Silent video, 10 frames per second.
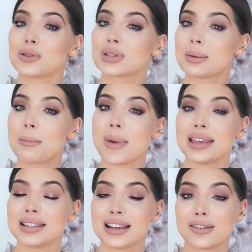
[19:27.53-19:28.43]
feels
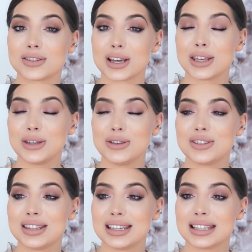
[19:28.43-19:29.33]
amazing after I
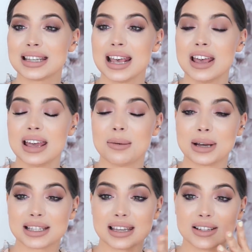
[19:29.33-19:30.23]
use this, and
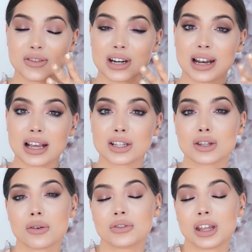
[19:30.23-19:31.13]
my skin is very like
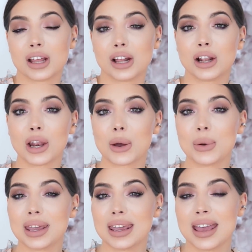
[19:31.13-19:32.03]
soft and
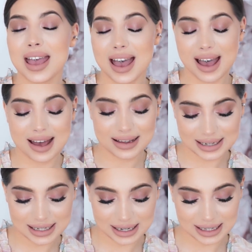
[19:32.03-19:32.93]
glowy,
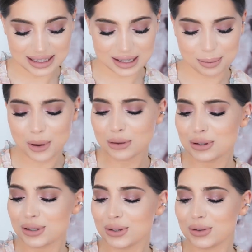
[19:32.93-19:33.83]
and it's
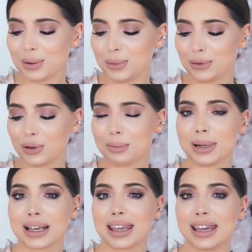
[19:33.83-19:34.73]
supposed to remove your
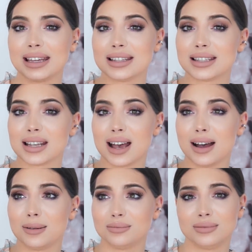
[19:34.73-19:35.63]
blackheads.
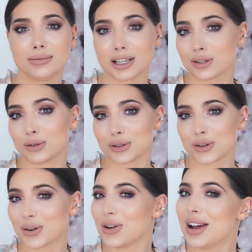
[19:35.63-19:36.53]
That's not
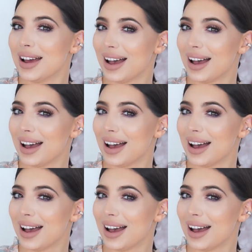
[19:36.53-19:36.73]
true.